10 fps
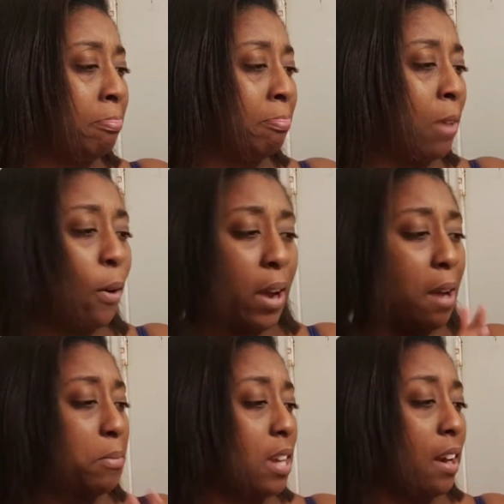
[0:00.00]
Okay, I'm
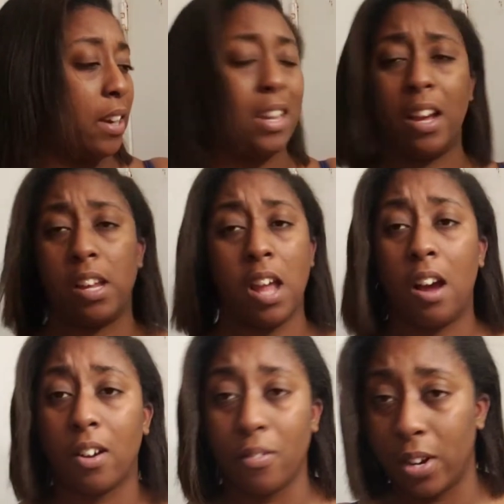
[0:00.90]
sorry. Yeah, y'all
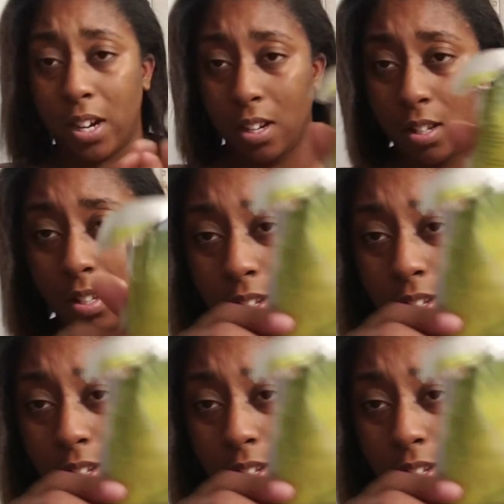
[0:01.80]
can read this.